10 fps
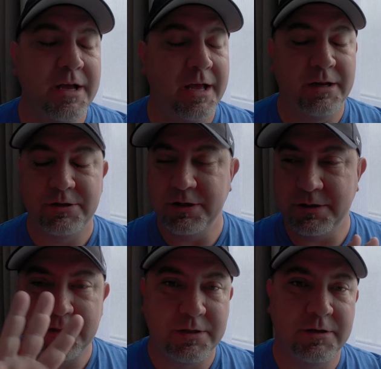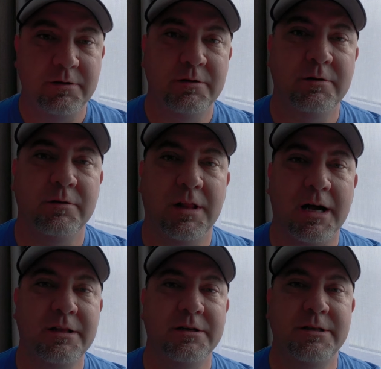and it just
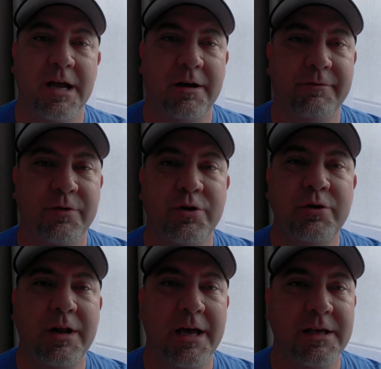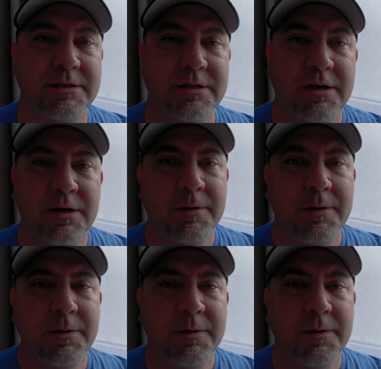locked us down for two days.